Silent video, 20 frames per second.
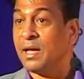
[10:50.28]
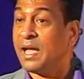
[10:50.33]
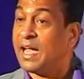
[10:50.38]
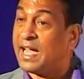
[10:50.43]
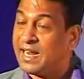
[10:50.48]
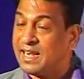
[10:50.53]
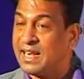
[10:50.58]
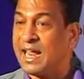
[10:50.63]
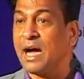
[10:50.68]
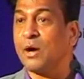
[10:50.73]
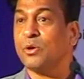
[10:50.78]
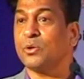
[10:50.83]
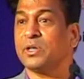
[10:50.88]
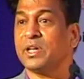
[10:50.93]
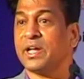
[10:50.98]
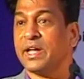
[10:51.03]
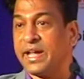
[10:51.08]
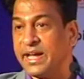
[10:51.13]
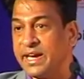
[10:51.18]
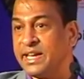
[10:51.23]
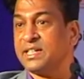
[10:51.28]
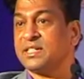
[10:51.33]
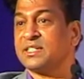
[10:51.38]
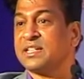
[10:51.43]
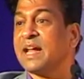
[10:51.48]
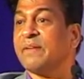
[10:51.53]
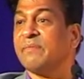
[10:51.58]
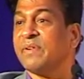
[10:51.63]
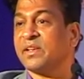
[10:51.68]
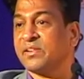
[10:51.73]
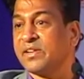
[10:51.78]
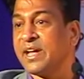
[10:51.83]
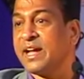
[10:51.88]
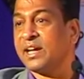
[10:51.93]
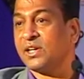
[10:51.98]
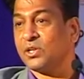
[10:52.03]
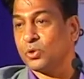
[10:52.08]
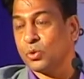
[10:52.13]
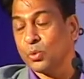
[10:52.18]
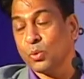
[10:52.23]
Allowed in Sandbet
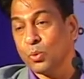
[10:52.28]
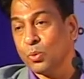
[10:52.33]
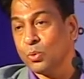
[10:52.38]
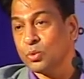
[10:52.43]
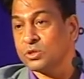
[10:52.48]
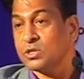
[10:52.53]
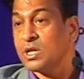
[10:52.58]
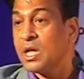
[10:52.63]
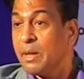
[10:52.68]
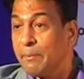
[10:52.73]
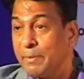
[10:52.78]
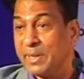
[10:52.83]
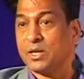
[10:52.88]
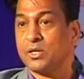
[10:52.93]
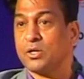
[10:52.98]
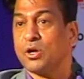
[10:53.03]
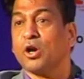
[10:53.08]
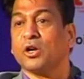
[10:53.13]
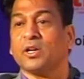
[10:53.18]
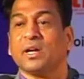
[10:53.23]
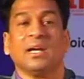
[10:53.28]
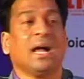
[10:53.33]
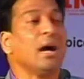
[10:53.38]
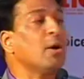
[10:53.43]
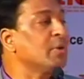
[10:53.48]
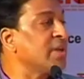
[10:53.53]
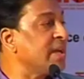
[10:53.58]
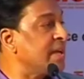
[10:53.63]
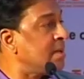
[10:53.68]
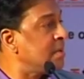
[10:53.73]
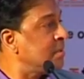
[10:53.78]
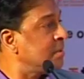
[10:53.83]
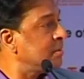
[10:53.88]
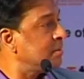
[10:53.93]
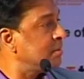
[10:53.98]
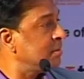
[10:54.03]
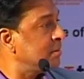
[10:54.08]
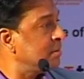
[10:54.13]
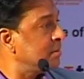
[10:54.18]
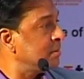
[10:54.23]
Credit Rules, but not allowed in.
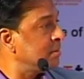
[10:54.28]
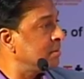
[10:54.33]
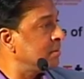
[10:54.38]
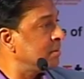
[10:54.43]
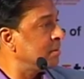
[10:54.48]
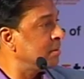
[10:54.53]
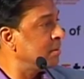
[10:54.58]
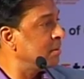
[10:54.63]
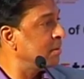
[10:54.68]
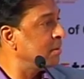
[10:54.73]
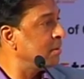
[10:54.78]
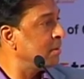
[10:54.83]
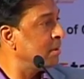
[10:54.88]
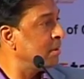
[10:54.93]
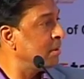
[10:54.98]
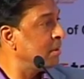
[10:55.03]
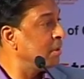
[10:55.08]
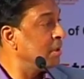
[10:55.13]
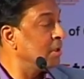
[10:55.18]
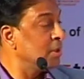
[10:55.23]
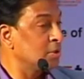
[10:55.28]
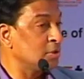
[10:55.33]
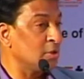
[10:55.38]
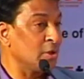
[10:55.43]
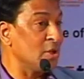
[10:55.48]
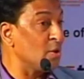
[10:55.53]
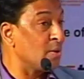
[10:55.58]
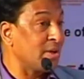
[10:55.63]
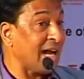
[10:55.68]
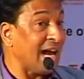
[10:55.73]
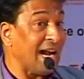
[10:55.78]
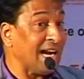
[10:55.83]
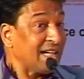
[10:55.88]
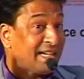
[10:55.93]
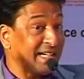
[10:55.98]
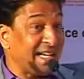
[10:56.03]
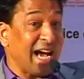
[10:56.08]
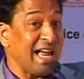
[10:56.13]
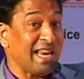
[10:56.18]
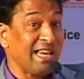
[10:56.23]
So you
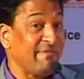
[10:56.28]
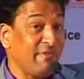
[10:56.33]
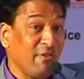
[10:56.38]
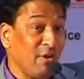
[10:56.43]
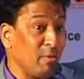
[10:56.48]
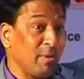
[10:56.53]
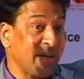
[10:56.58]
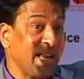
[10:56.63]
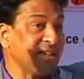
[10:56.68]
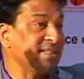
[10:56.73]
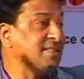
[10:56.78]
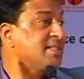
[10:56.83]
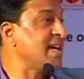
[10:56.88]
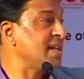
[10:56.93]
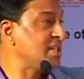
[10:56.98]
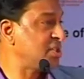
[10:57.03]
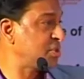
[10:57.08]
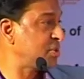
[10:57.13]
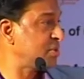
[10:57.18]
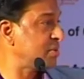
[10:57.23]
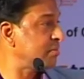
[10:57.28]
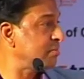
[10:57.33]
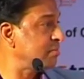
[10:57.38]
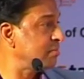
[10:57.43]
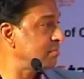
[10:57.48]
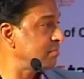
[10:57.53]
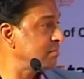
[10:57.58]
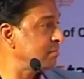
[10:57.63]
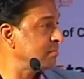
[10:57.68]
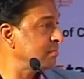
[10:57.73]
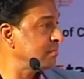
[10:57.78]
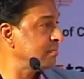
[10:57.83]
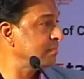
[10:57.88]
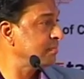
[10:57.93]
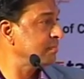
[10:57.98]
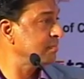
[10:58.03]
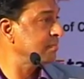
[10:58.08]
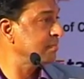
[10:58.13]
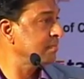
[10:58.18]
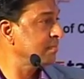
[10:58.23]
can't carry forward as such.
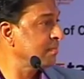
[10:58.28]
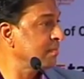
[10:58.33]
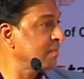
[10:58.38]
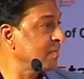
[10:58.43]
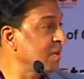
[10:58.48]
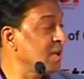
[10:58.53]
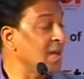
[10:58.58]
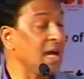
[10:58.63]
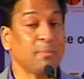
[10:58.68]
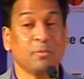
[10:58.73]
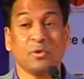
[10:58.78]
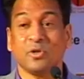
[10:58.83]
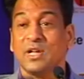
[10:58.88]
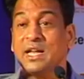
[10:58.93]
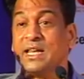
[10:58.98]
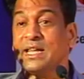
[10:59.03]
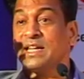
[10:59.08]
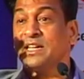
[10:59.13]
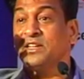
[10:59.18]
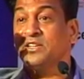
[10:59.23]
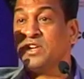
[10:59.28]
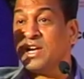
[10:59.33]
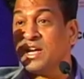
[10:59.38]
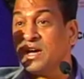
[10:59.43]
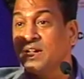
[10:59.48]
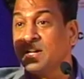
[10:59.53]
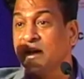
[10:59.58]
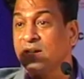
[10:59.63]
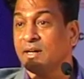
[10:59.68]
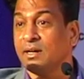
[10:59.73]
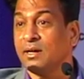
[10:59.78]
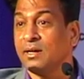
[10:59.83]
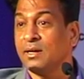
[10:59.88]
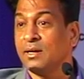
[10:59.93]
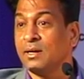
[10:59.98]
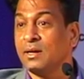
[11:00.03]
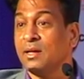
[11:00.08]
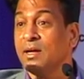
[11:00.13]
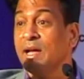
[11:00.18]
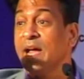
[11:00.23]
You have to really dig
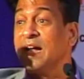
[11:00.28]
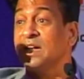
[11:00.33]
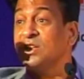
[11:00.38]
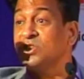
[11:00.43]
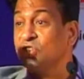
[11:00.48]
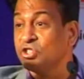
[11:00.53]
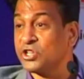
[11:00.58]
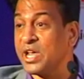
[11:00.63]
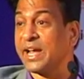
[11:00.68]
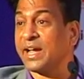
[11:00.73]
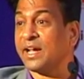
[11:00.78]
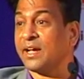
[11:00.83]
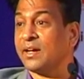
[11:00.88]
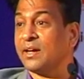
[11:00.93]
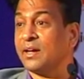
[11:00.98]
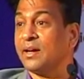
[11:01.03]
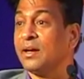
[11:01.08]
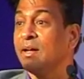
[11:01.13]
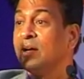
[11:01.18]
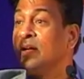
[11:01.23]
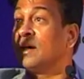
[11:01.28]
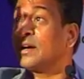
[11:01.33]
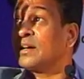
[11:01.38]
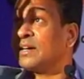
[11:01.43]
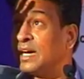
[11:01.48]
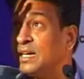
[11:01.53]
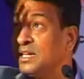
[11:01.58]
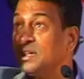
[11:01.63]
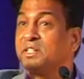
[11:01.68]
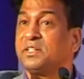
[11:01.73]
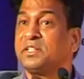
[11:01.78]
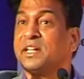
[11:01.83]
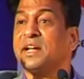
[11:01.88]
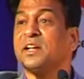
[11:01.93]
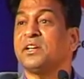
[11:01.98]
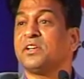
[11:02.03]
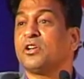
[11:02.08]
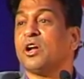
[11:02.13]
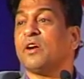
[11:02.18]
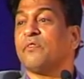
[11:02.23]
and check
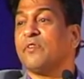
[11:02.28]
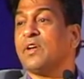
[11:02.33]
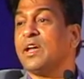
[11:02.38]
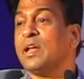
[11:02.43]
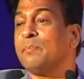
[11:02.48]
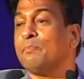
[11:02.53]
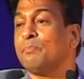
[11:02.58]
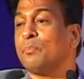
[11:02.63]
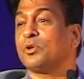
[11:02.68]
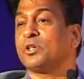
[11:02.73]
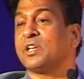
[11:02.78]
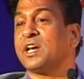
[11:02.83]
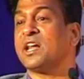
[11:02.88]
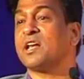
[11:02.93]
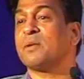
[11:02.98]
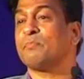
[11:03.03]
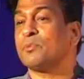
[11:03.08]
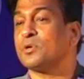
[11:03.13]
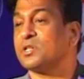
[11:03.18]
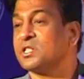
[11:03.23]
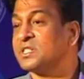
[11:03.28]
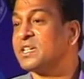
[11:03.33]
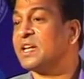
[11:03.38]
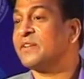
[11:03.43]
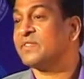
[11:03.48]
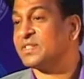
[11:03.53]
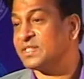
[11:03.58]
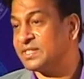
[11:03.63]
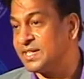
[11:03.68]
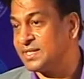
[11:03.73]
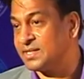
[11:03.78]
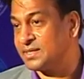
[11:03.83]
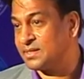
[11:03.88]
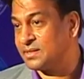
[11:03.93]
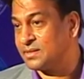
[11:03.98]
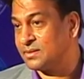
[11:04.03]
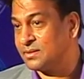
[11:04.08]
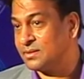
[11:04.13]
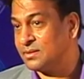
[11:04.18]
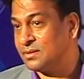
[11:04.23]
content of input and input
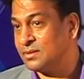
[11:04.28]
services